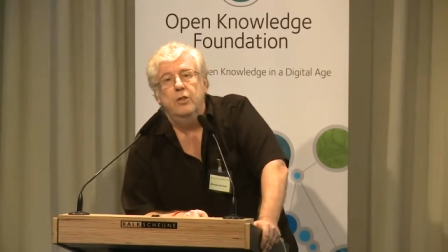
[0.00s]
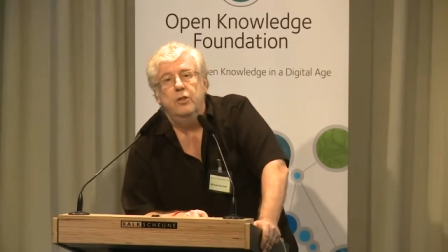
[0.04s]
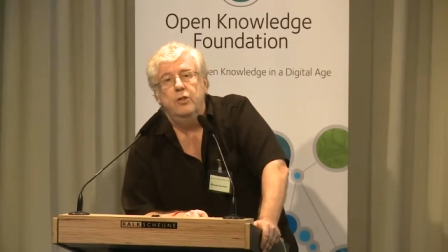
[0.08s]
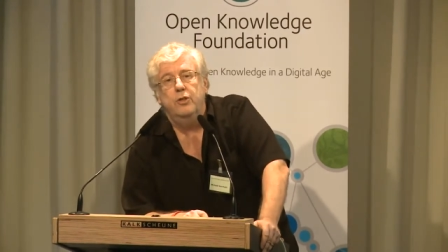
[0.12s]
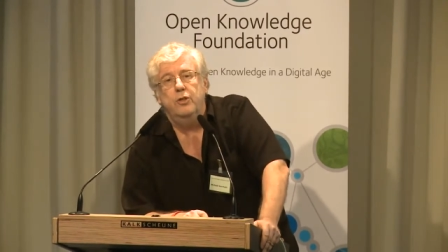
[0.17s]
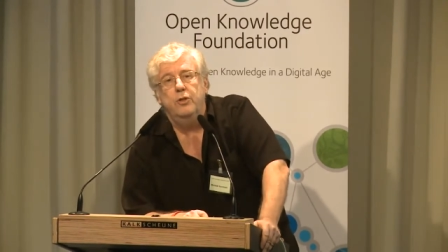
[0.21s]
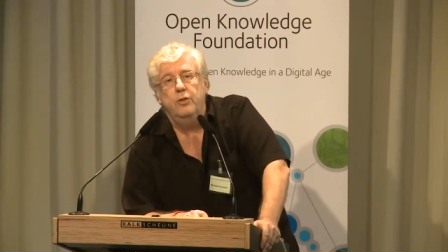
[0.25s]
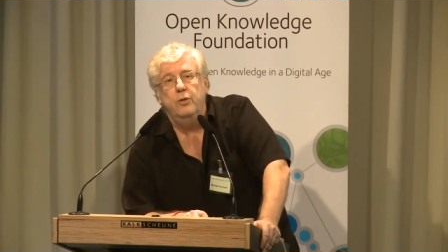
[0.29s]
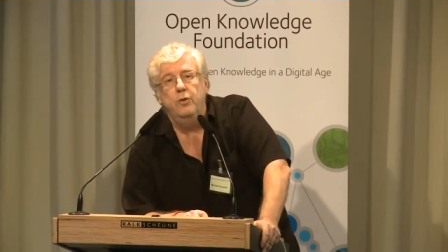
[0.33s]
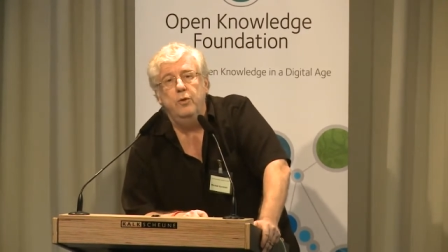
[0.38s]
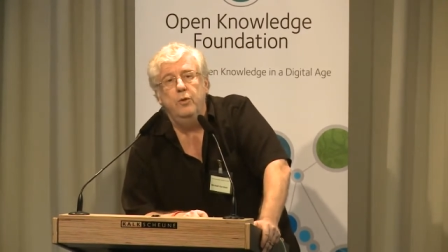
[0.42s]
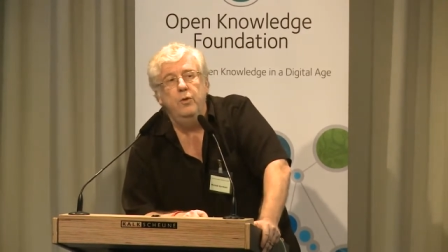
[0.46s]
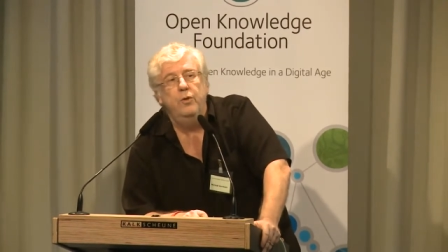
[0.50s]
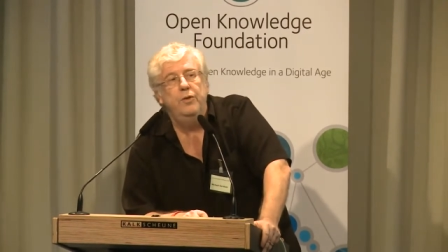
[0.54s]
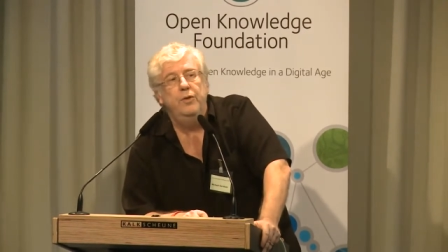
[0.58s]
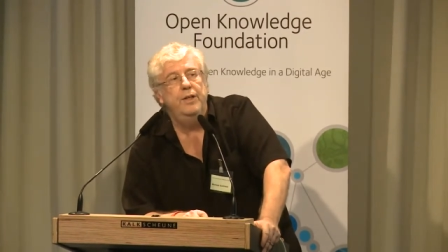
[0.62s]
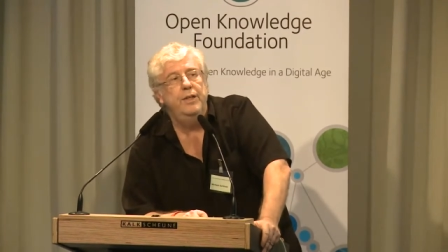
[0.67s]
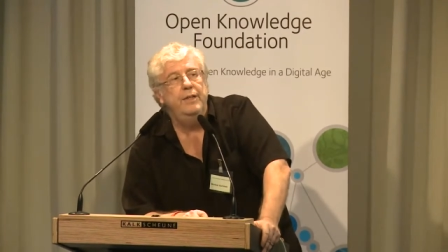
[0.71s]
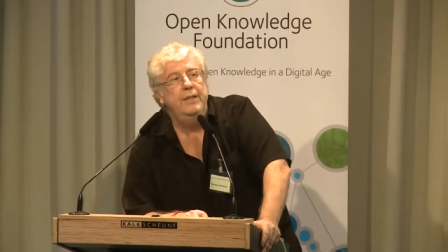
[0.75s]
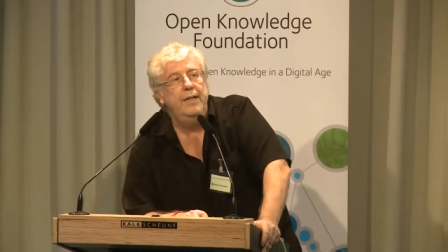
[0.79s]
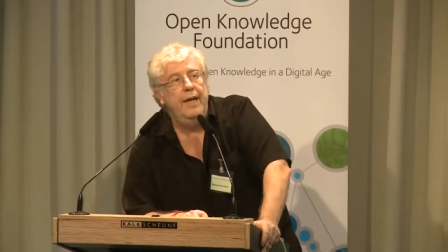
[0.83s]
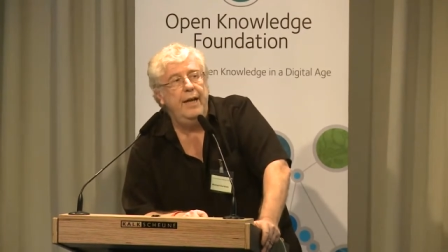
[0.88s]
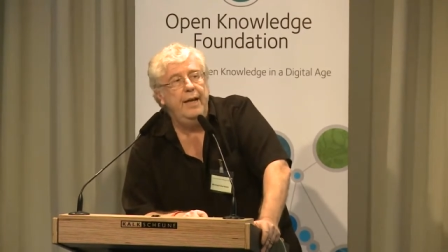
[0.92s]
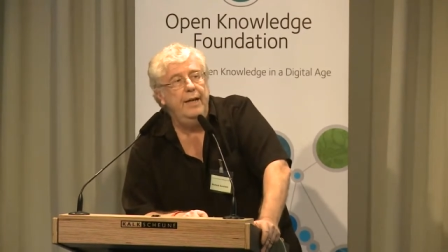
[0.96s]
to
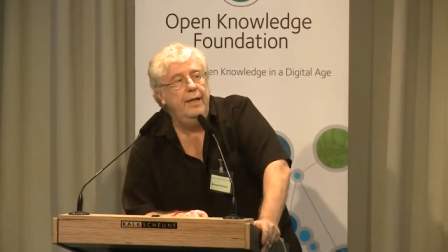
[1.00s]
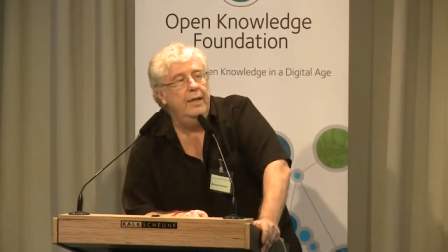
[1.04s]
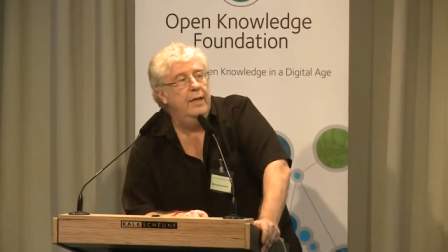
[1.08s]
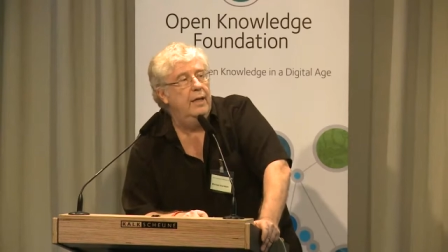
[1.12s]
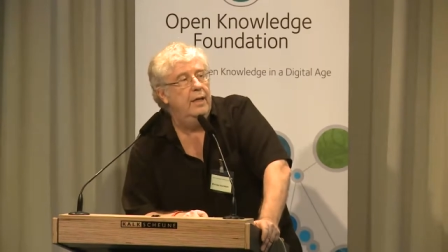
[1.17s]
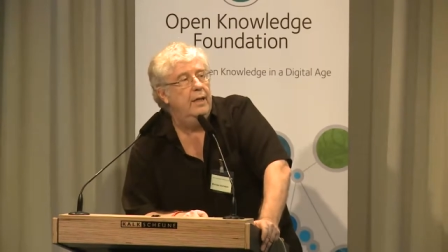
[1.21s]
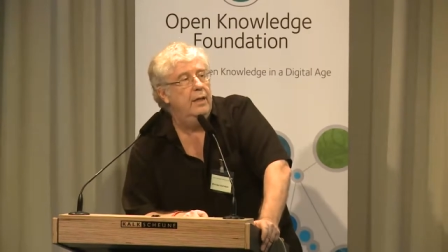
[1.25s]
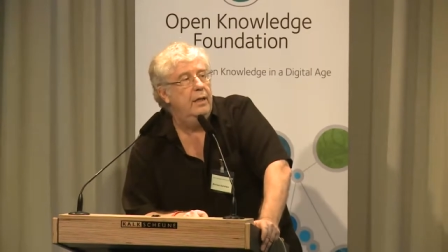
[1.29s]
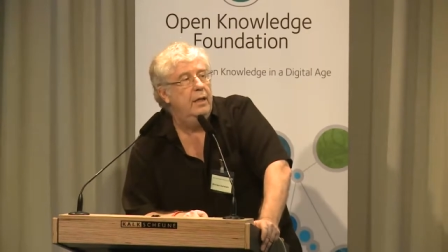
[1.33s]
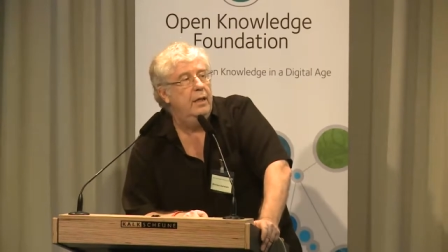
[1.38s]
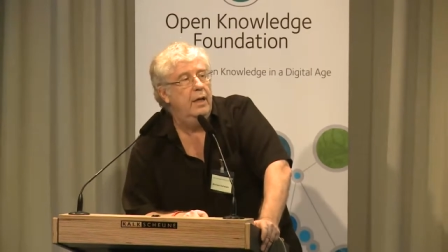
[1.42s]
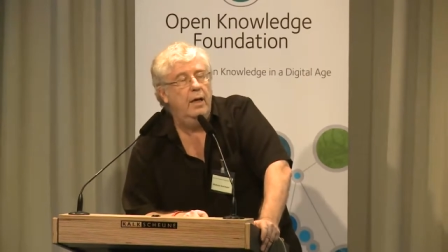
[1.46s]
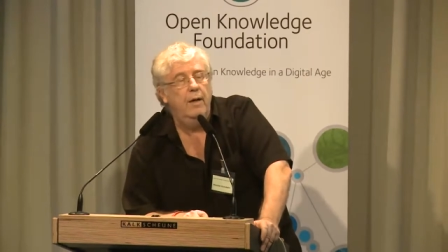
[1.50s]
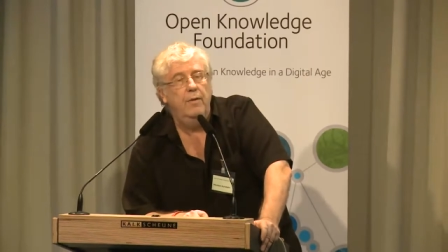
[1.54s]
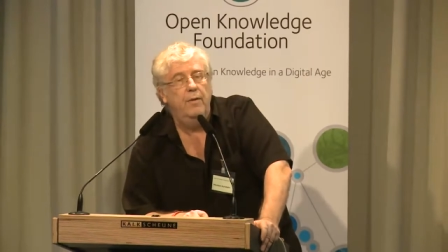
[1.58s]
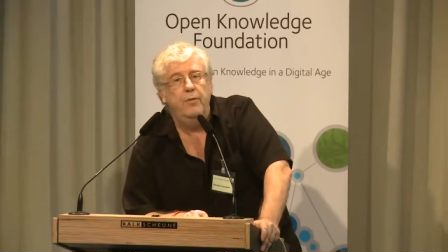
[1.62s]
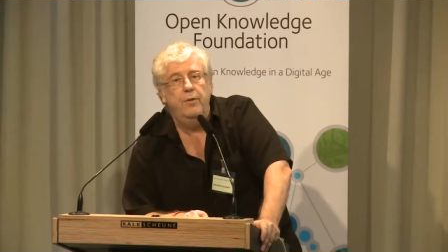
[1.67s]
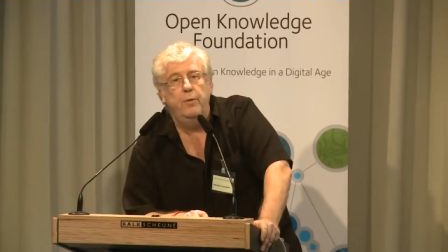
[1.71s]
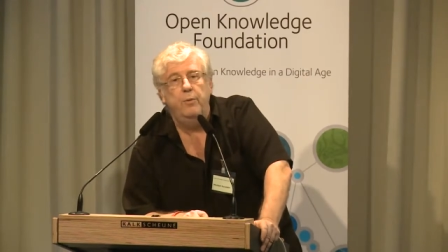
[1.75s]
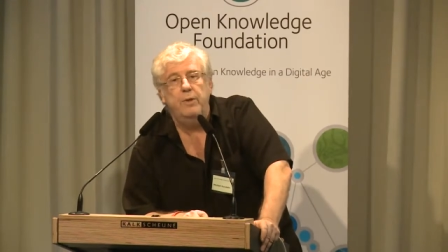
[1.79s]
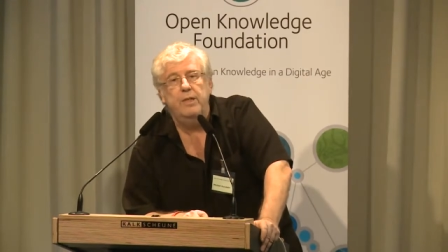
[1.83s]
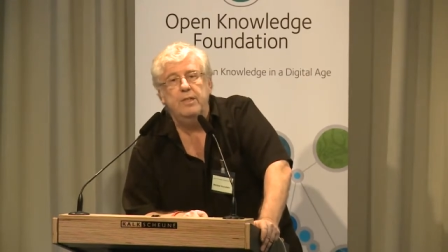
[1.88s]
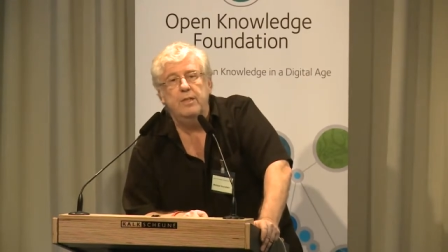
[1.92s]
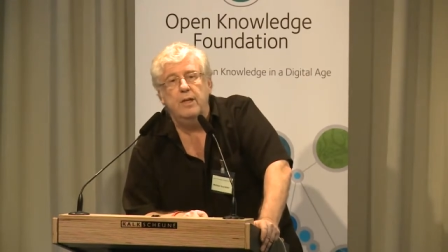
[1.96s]
the data of
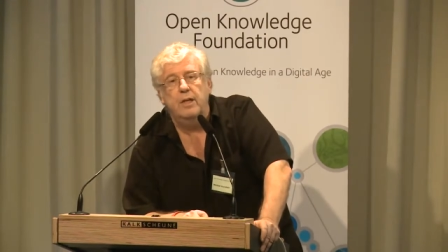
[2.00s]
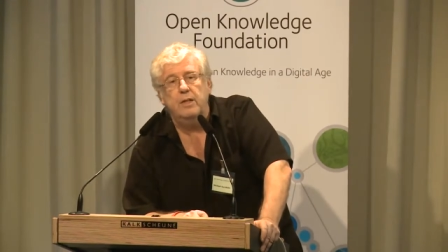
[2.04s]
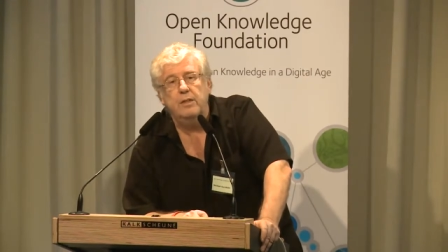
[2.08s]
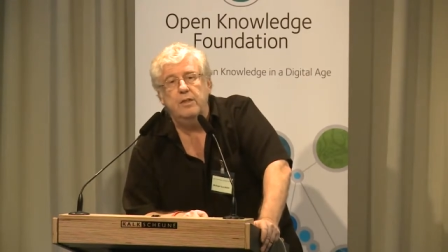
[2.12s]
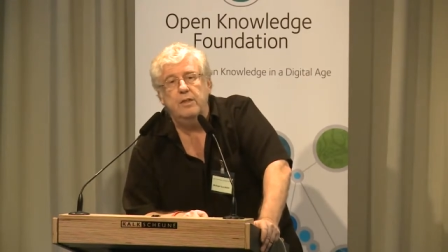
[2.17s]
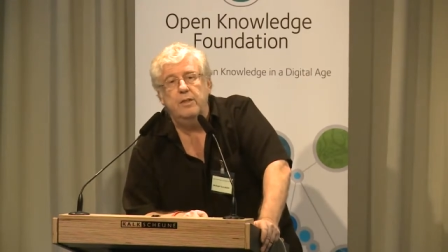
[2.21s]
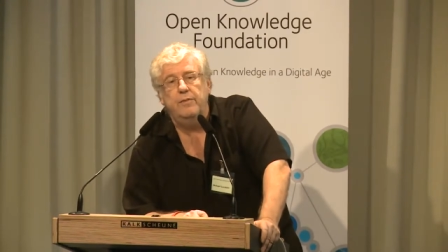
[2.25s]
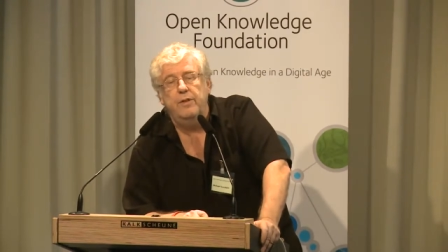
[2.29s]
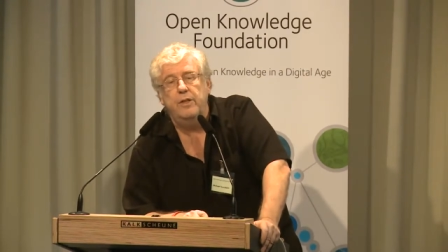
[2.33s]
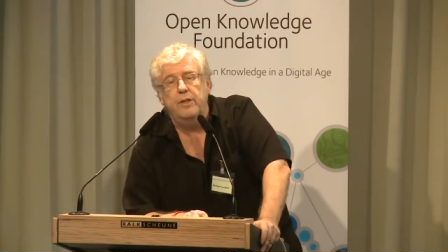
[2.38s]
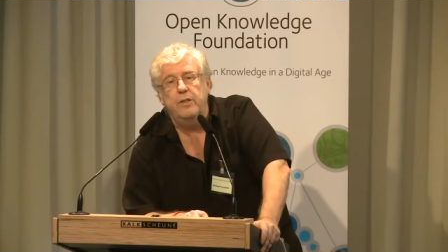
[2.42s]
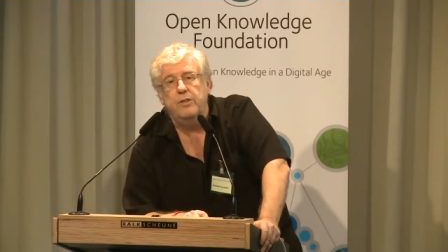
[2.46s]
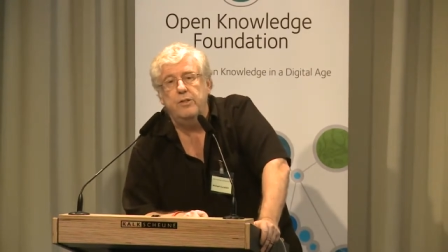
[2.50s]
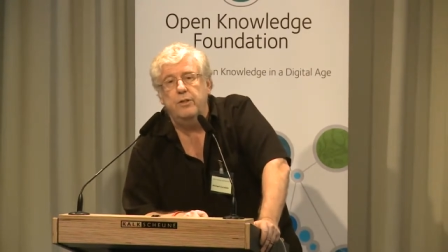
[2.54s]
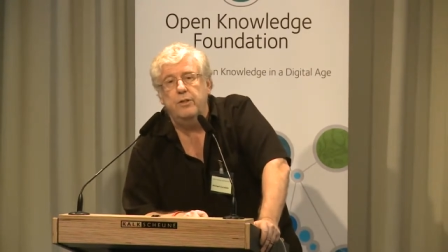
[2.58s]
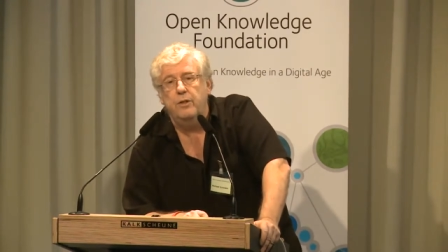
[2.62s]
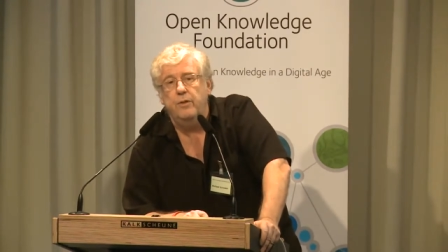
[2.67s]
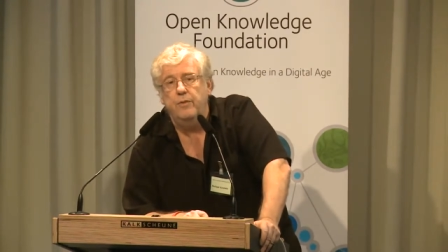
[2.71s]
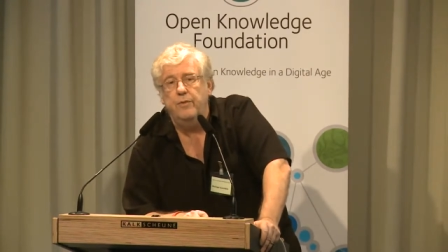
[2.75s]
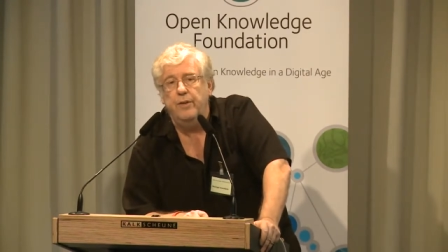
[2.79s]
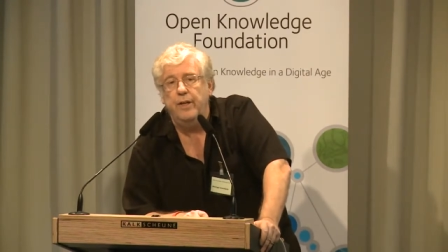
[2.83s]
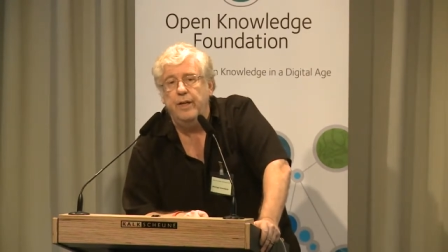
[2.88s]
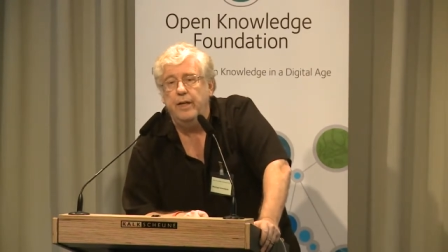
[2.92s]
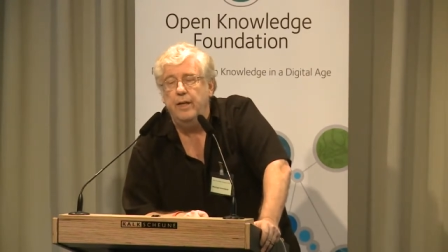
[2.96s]
the results of their
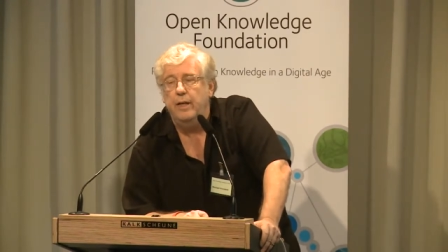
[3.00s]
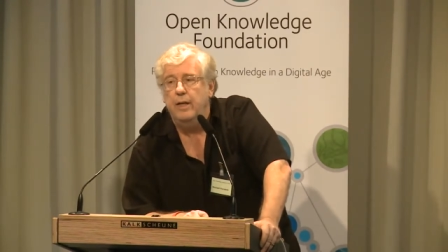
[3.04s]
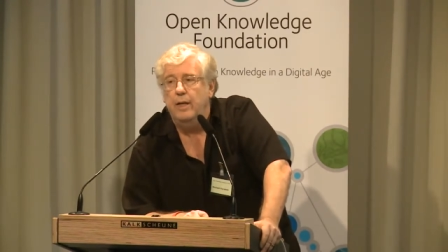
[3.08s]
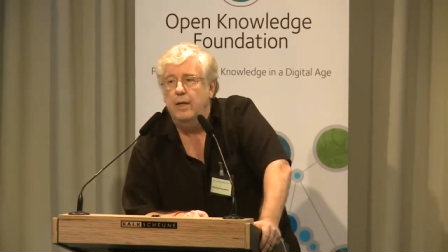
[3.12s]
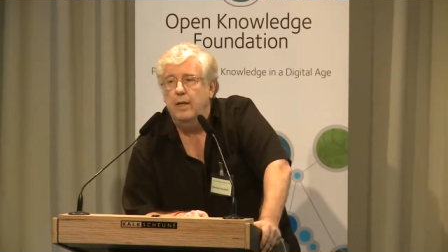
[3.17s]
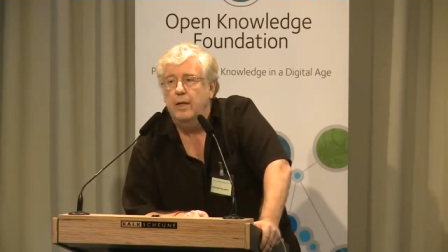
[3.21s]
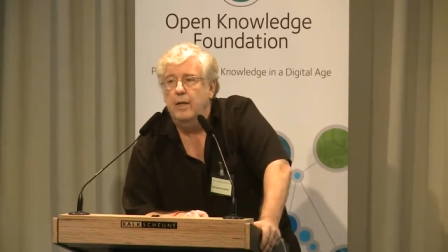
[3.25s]
survey,